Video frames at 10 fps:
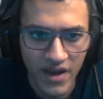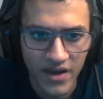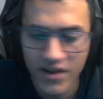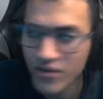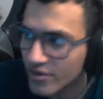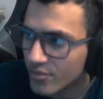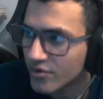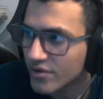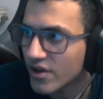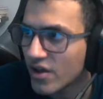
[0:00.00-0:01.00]
And in our
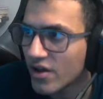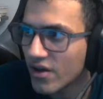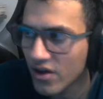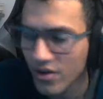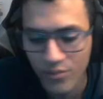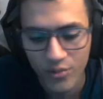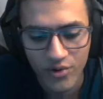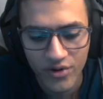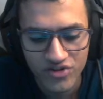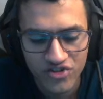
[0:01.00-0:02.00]
input, we're
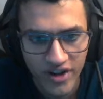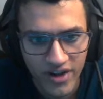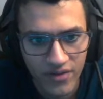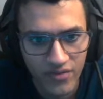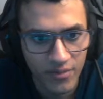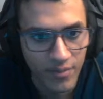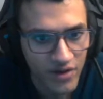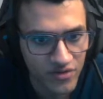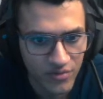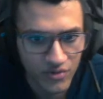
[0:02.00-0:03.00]
gonna check if the
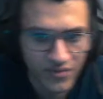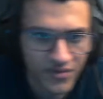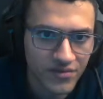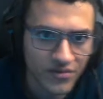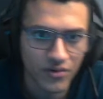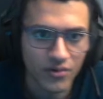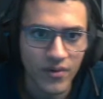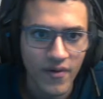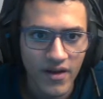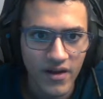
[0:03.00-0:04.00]
mouse moves. So
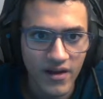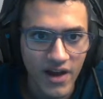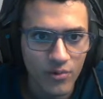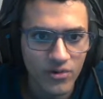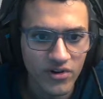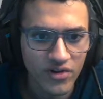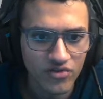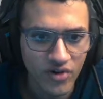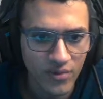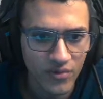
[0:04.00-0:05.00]
now we're gonna
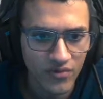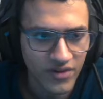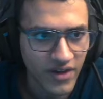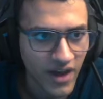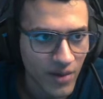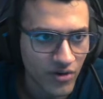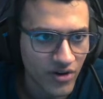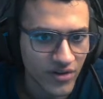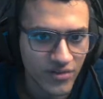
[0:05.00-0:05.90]
try to move the camera